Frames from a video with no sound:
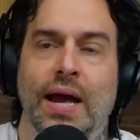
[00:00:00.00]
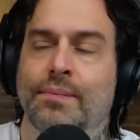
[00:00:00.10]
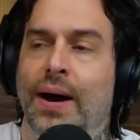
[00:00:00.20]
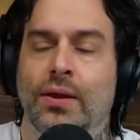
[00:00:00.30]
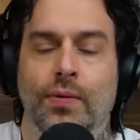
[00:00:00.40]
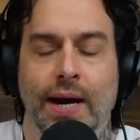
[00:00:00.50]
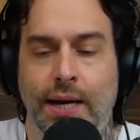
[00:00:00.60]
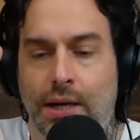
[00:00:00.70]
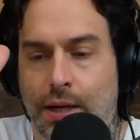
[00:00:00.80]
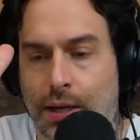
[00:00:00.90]
And by the way,
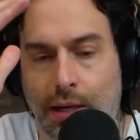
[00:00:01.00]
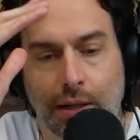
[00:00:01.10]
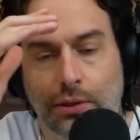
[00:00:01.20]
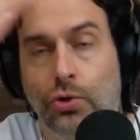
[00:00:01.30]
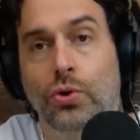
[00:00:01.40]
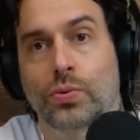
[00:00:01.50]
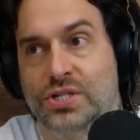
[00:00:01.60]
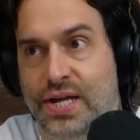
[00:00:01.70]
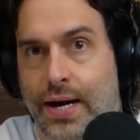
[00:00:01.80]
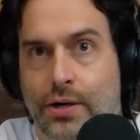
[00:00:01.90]
Lulu
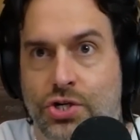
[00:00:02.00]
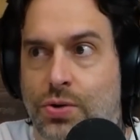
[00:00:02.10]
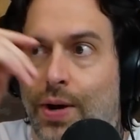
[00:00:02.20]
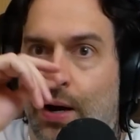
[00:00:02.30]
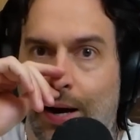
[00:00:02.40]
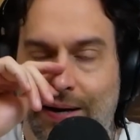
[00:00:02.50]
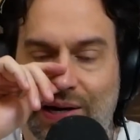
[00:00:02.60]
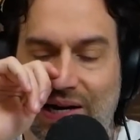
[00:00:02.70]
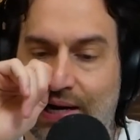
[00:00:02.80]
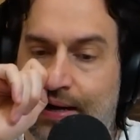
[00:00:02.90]
was there. She went on,
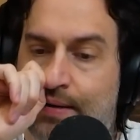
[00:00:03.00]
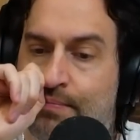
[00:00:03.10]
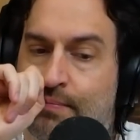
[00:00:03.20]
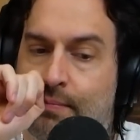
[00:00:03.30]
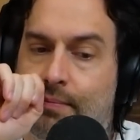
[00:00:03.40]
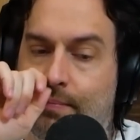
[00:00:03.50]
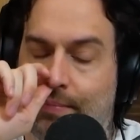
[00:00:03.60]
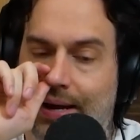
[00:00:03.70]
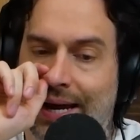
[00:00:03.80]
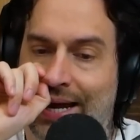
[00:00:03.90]

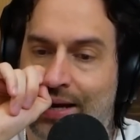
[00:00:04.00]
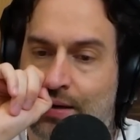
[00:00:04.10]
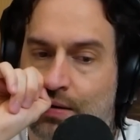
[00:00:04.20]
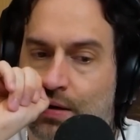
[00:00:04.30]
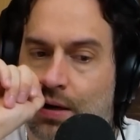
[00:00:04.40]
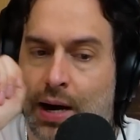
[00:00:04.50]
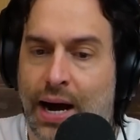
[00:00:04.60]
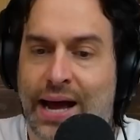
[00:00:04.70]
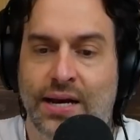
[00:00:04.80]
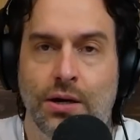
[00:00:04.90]
and
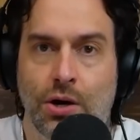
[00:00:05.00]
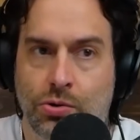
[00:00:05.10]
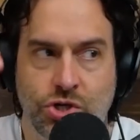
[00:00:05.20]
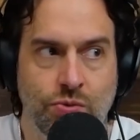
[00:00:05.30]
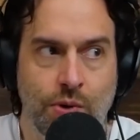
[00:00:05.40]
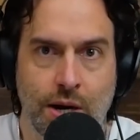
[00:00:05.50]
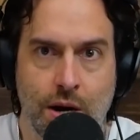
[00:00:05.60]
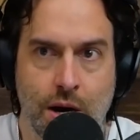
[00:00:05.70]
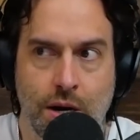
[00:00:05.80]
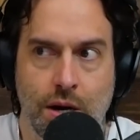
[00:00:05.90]
I didn't know she went
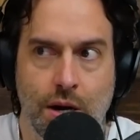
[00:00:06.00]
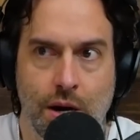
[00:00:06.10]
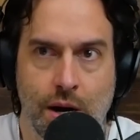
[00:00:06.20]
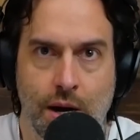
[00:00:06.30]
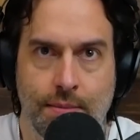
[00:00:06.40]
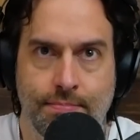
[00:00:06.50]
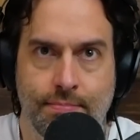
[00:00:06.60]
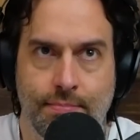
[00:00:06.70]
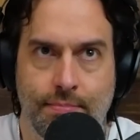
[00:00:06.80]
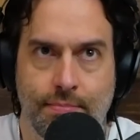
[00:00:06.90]
on. I
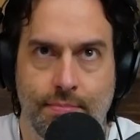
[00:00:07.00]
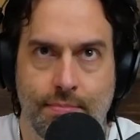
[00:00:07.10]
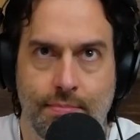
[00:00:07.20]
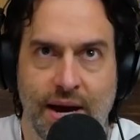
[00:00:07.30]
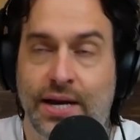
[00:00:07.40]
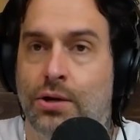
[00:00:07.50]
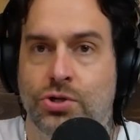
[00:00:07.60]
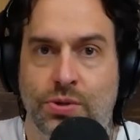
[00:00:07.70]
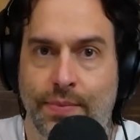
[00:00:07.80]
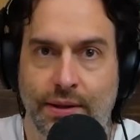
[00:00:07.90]
didn't know
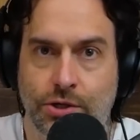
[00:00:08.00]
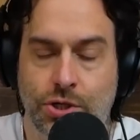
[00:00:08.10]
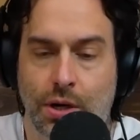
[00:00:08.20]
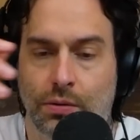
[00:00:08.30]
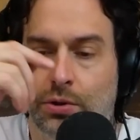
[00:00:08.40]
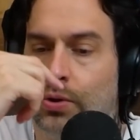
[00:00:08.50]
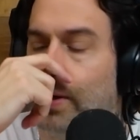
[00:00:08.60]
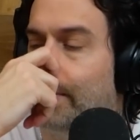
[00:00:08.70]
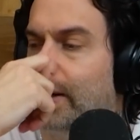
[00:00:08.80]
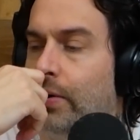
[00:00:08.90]
she was gonna be on the show. Lulu,
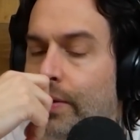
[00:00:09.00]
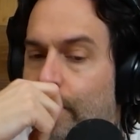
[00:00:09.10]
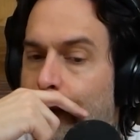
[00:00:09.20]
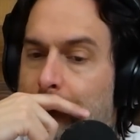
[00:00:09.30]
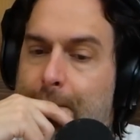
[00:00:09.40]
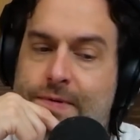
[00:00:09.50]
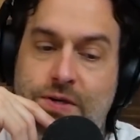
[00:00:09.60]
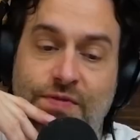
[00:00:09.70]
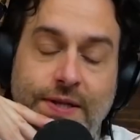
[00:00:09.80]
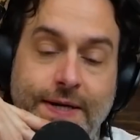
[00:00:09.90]
I bring her on the road.
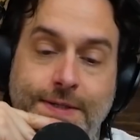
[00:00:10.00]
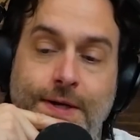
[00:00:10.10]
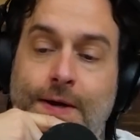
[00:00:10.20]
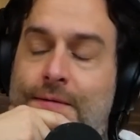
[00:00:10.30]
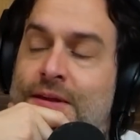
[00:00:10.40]
She's fantastic.